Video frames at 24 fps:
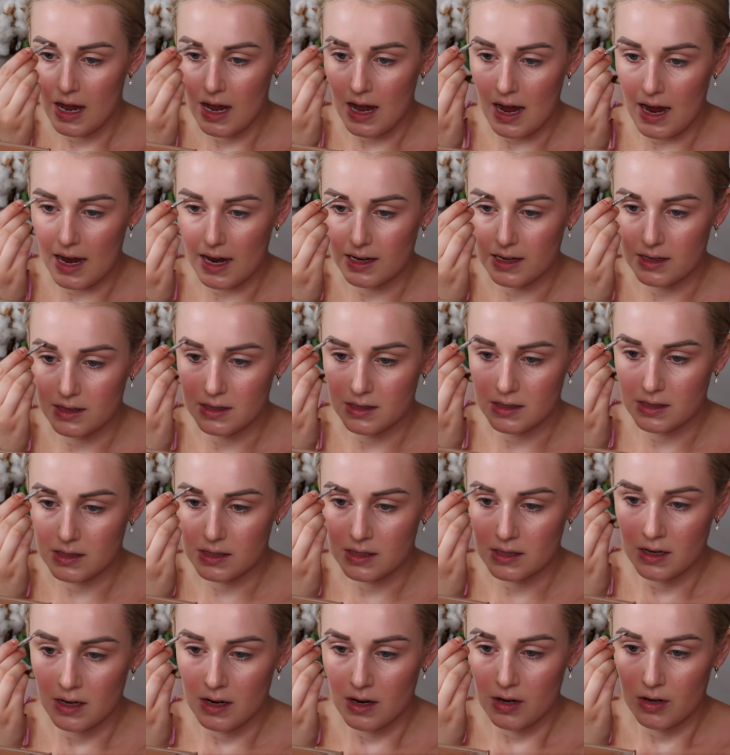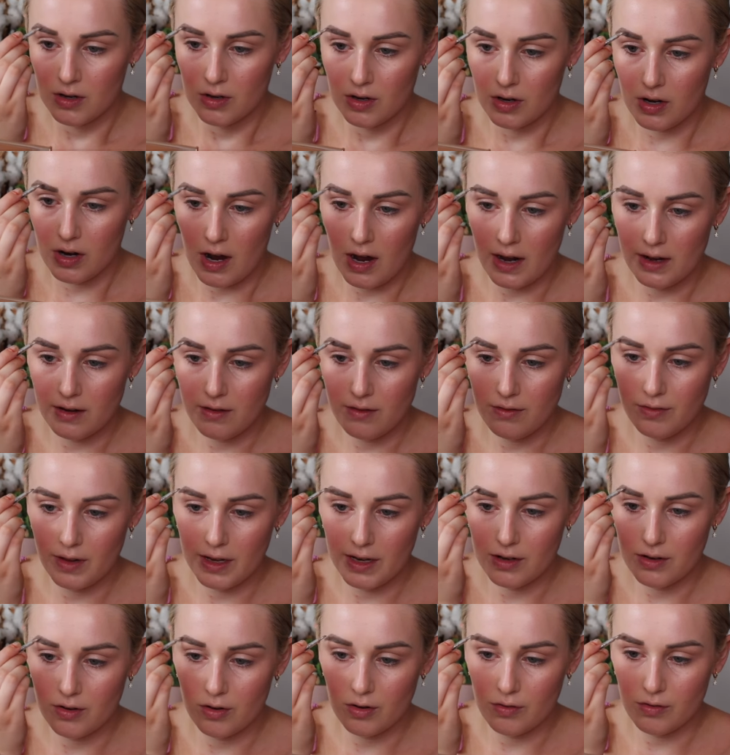and you're kind of
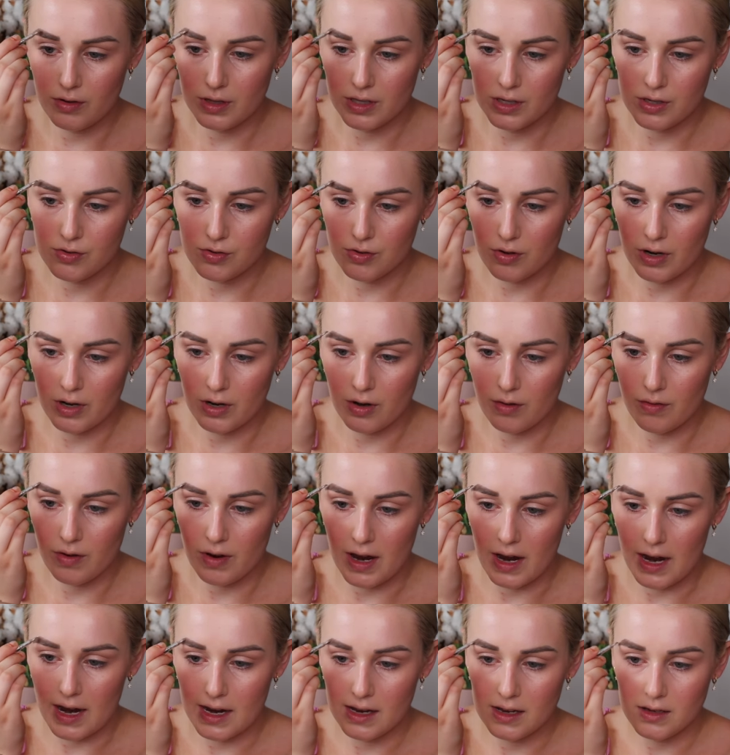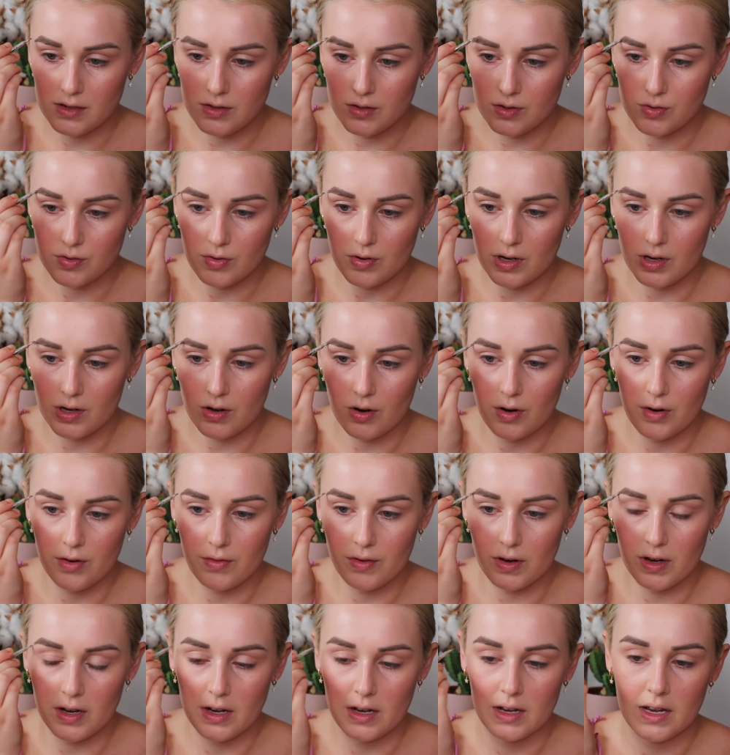like not really drawing over hairs, you're drawing
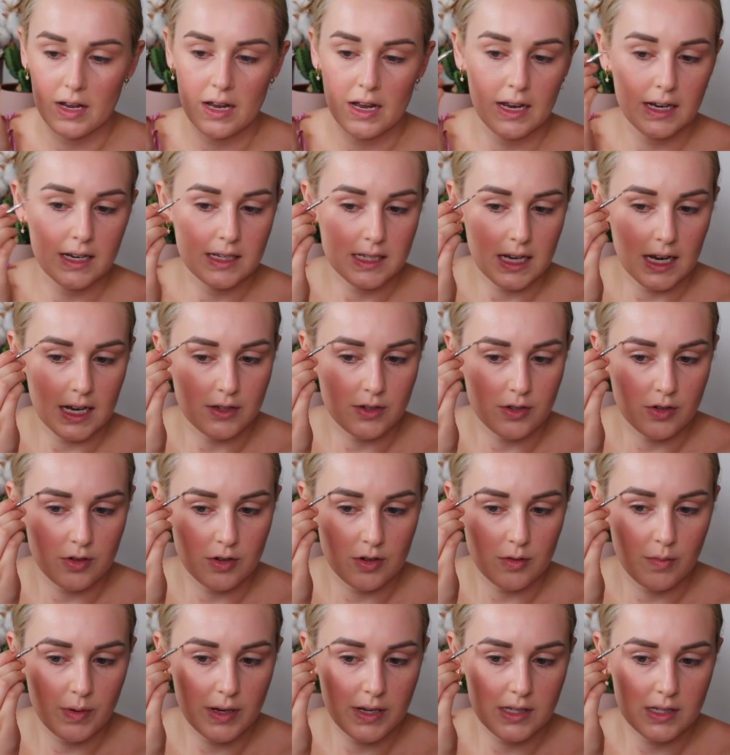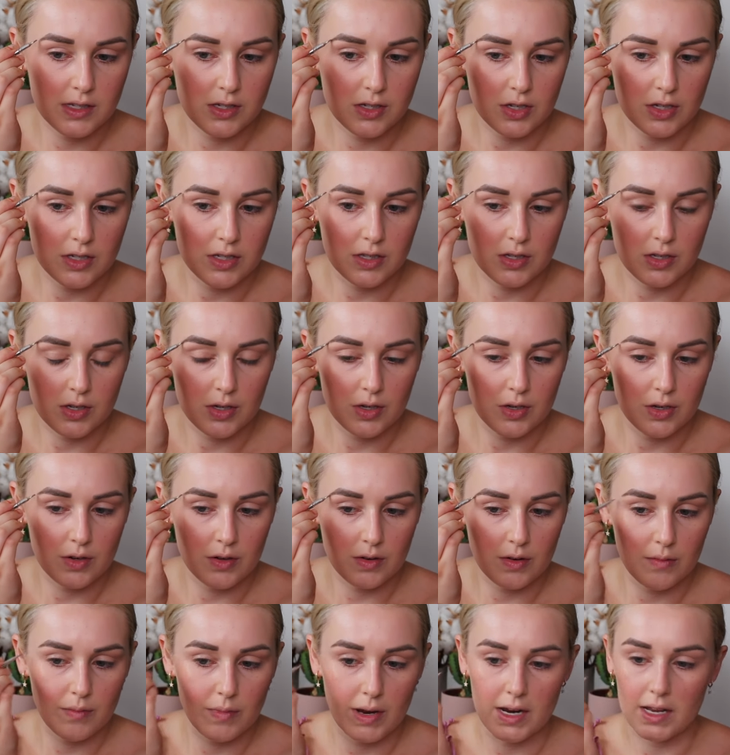over tattooed bits just
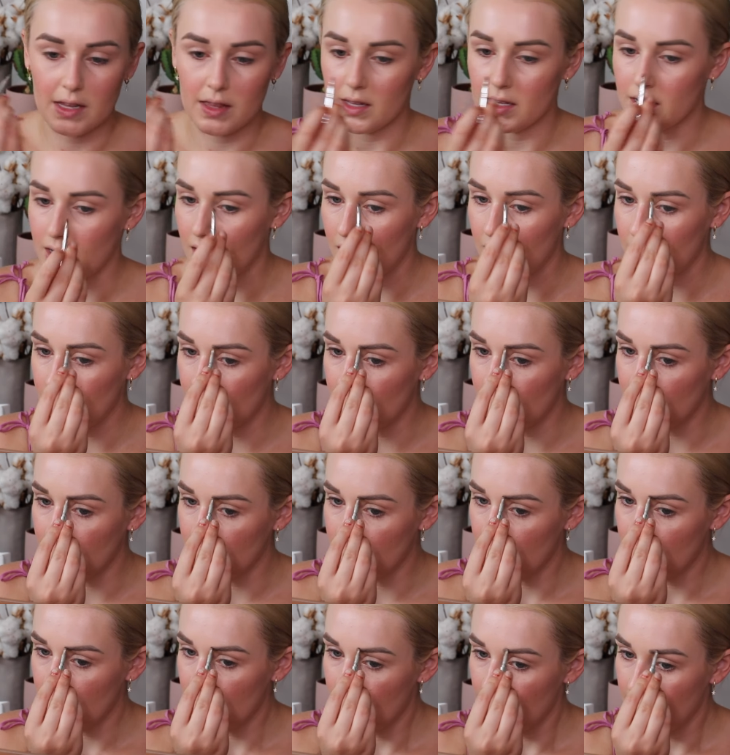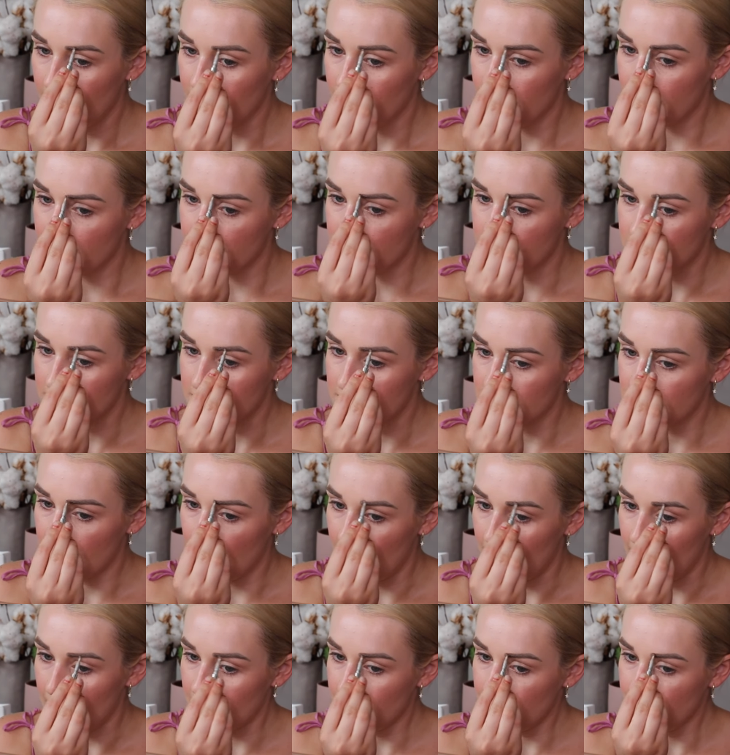to make the color the
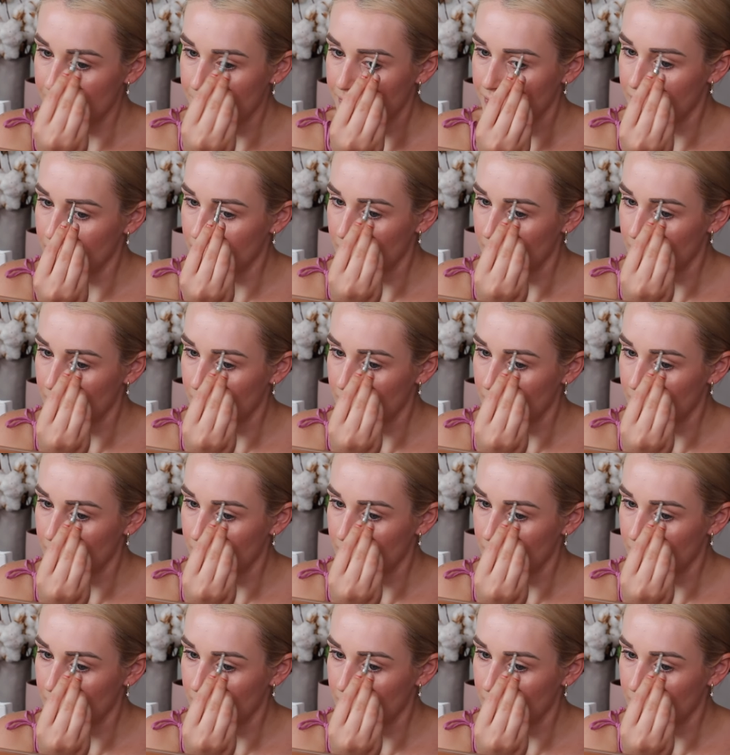same.